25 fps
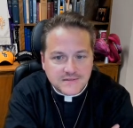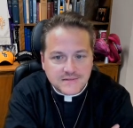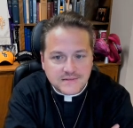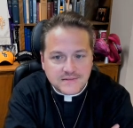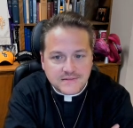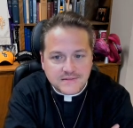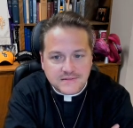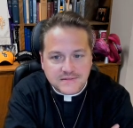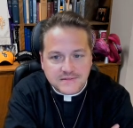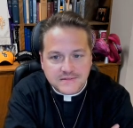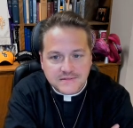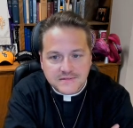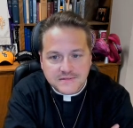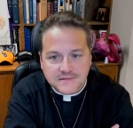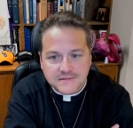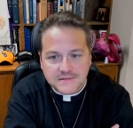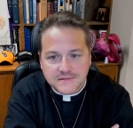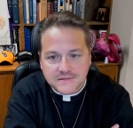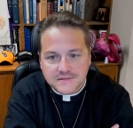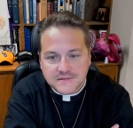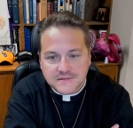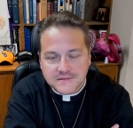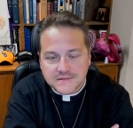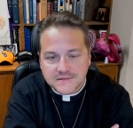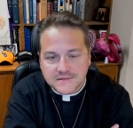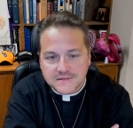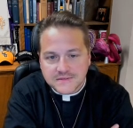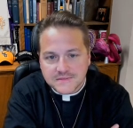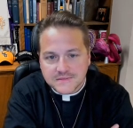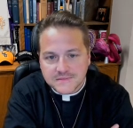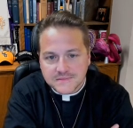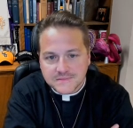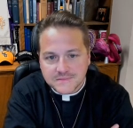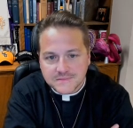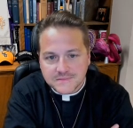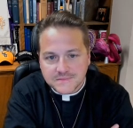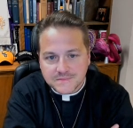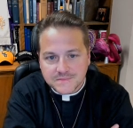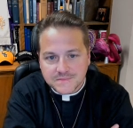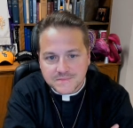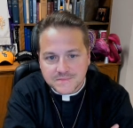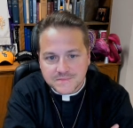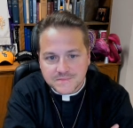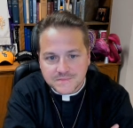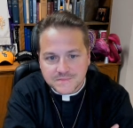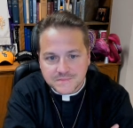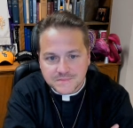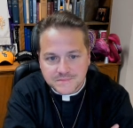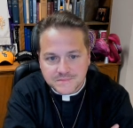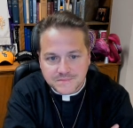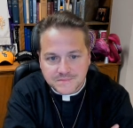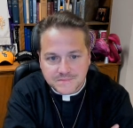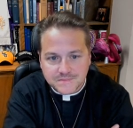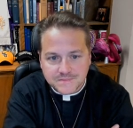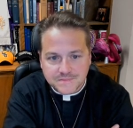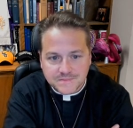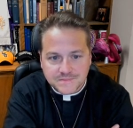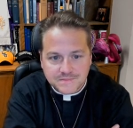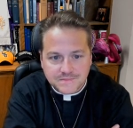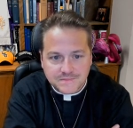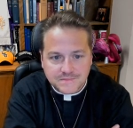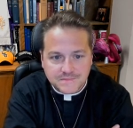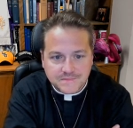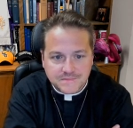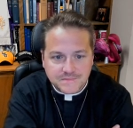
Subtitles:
No one is speaking in this clip.